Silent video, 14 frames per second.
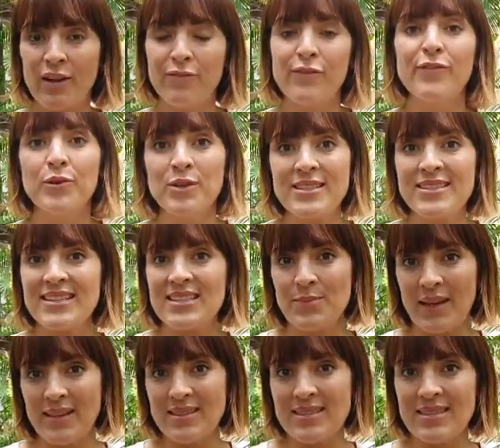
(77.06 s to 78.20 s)
for 4 to 6
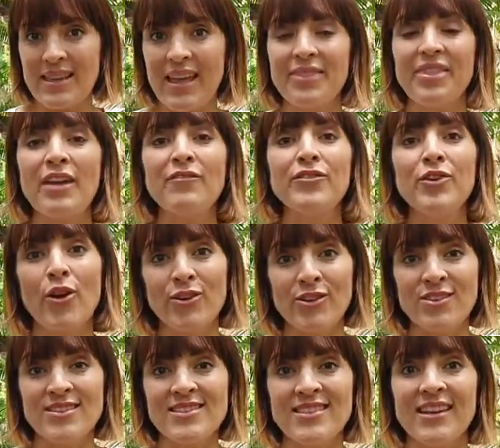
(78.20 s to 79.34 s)
months, they've
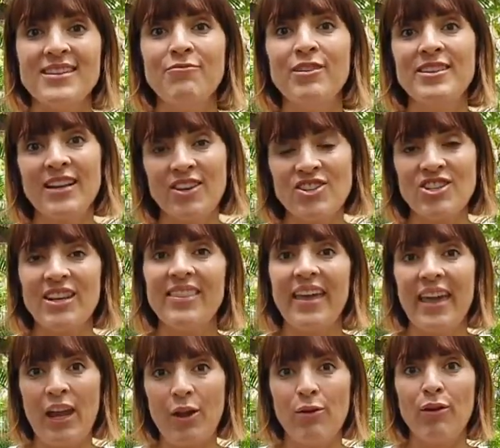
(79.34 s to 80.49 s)
noticed a reduction in their
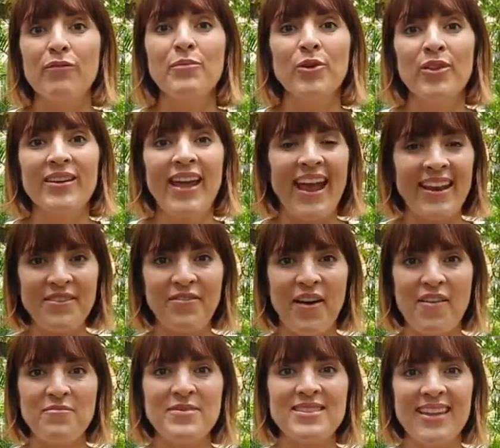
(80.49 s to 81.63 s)
hair of more than
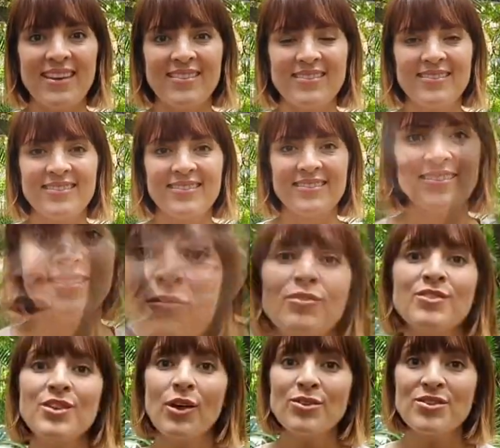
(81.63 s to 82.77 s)
85%.
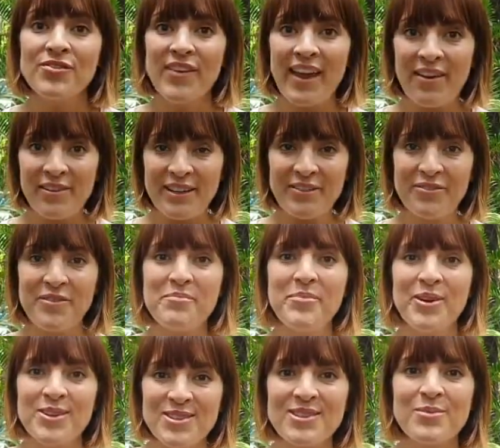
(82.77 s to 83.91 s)
Results vary from
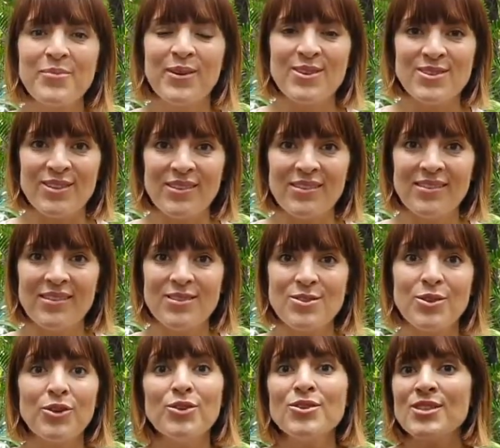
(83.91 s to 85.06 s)
person to person, so
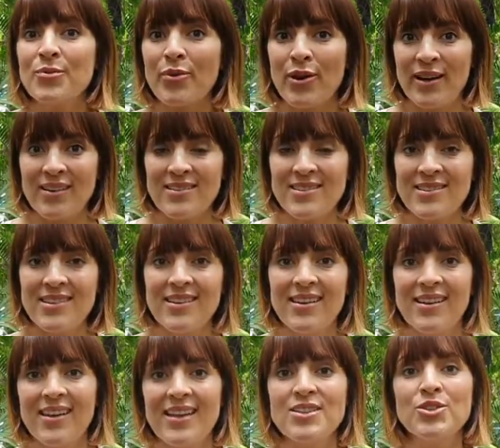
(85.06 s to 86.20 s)
use a product
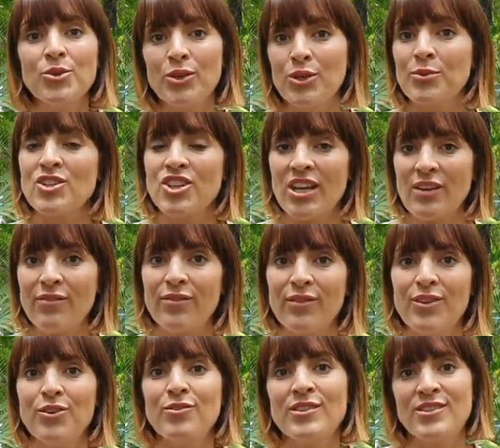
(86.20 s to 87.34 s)
until you achieve
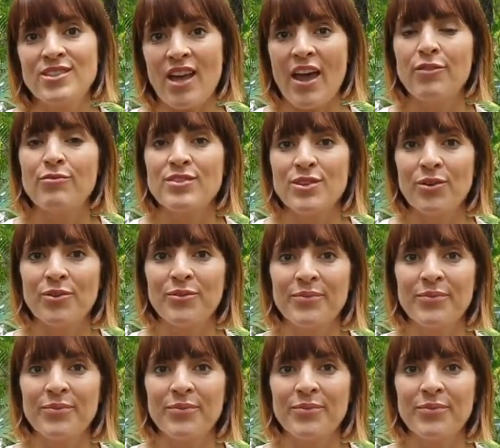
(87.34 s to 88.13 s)
your desired result.